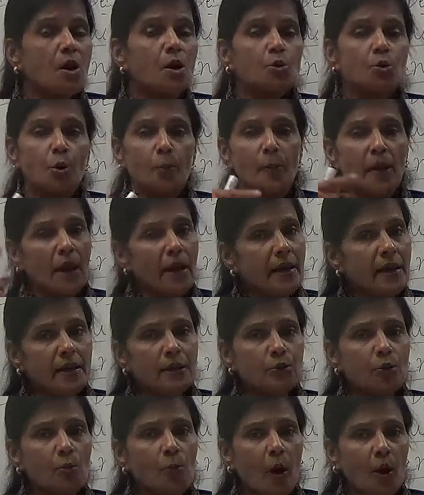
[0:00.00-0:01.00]
to be a
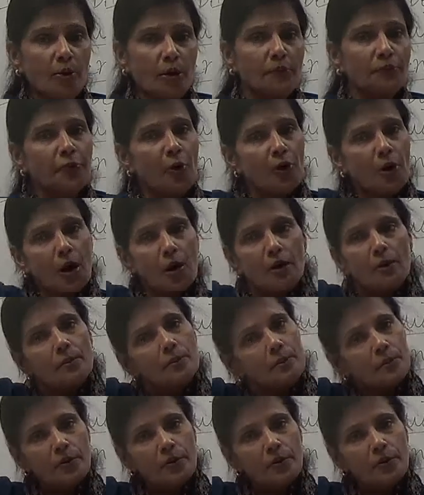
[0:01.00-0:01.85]
Hindu body for a,